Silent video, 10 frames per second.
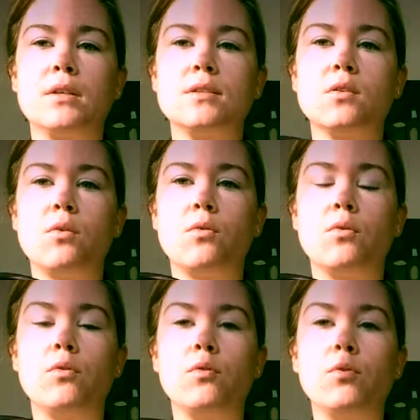So
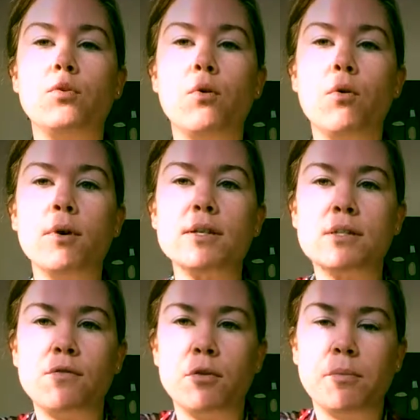you always,
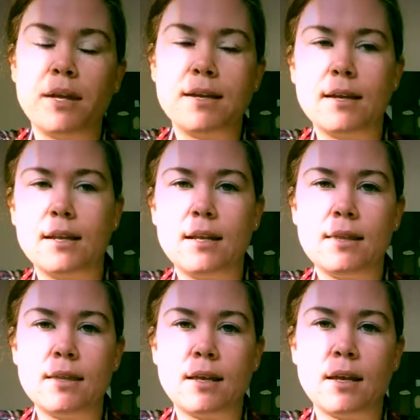if you're making
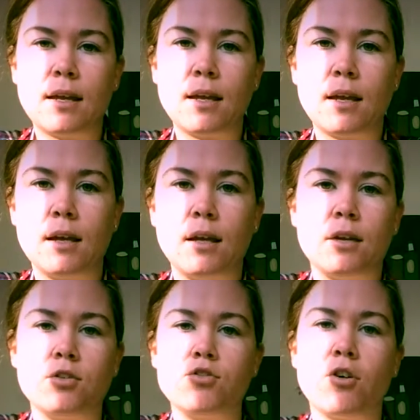anything in
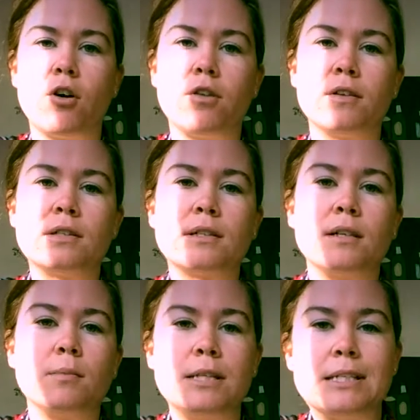a jar that's
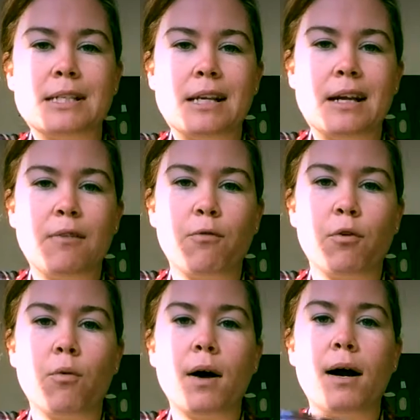going to be sitting for
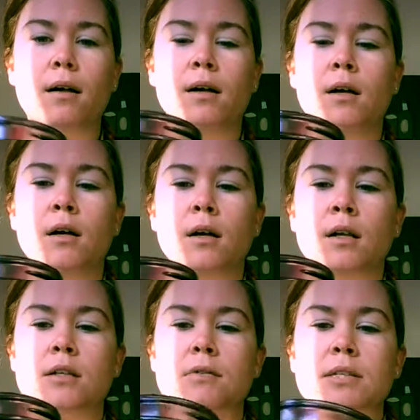a while,
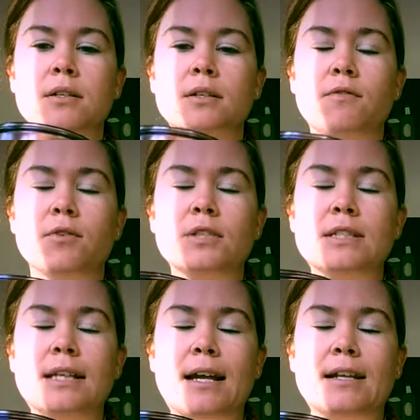it's always good to
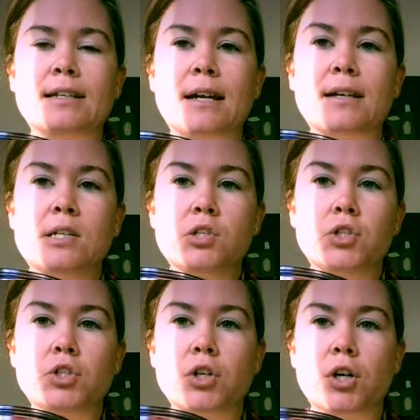first sanitize
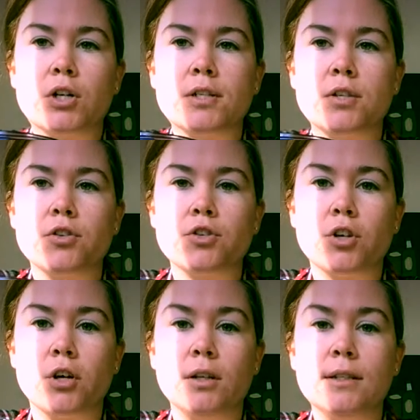your jars and your
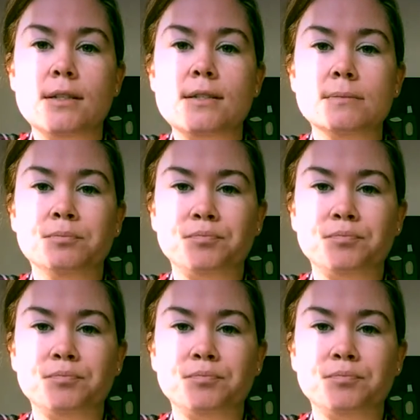jar lids.